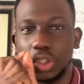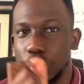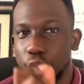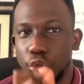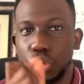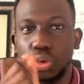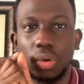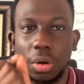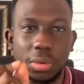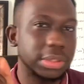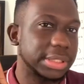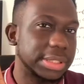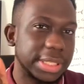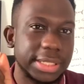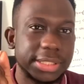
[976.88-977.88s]
to do all
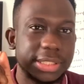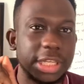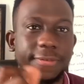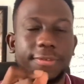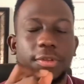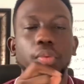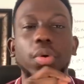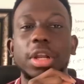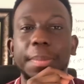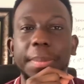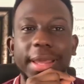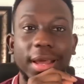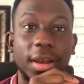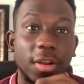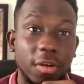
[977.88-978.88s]
these things if you want to
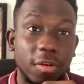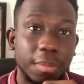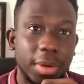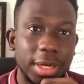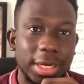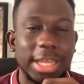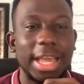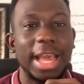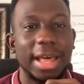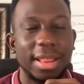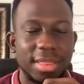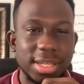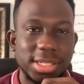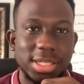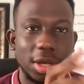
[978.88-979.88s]
make a lot of money
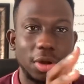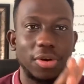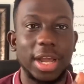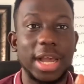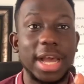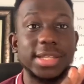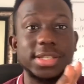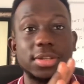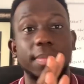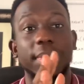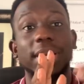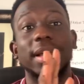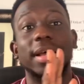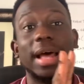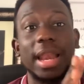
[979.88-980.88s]
this year. All right, guys, so I'm
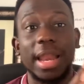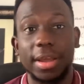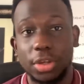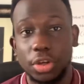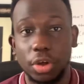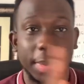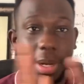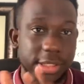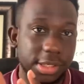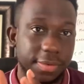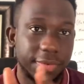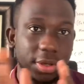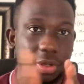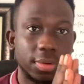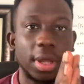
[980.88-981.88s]
going to allow you to go back to the
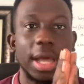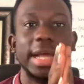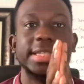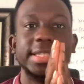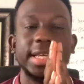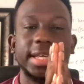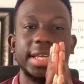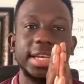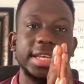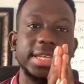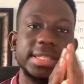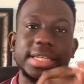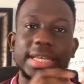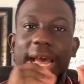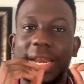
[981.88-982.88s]
video. Take it
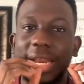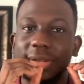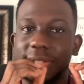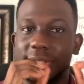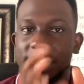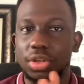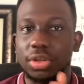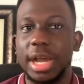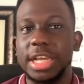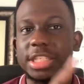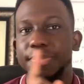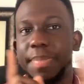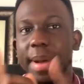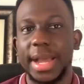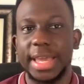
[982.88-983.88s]
easy, and I'll see you guys
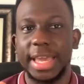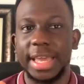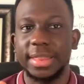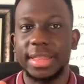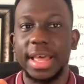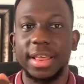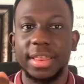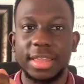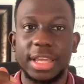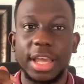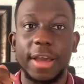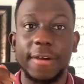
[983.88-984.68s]
back in the